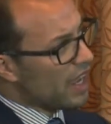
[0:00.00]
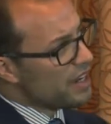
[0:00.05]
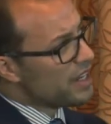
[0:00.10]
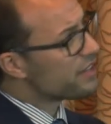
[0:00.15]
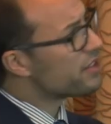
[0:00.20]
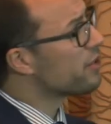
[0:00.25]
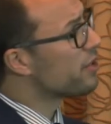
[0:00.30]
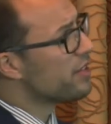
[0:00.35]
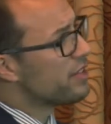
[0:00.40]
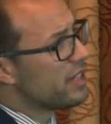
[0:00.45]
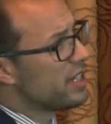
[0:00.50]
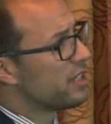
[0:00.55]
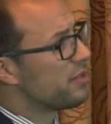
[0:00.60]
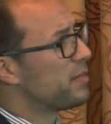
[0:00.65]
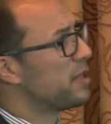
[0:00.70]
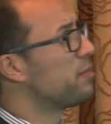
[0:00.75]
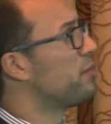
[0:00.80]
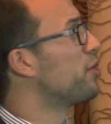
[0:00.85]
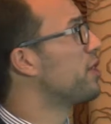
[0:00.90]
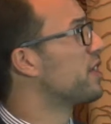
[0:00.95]
as you can see, it's
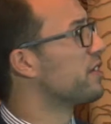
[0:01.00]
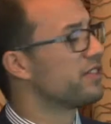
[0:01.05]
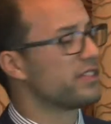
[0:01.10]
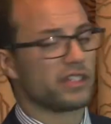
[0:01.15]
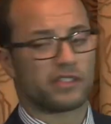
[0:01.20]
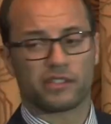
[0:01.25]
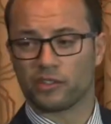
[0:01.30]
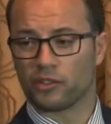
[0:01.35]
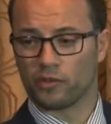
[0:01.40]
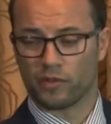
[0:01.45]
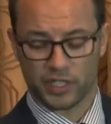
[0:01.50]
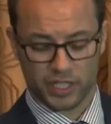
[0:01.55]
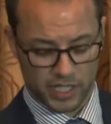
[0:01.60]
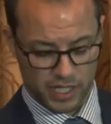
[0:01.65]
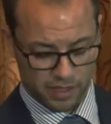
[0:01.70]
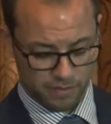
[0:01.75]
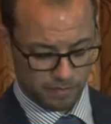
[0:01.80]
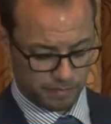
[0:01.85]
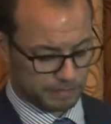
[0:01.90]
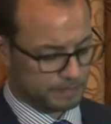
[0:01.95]
been pretty consistent over
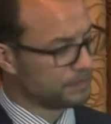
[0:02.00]
time.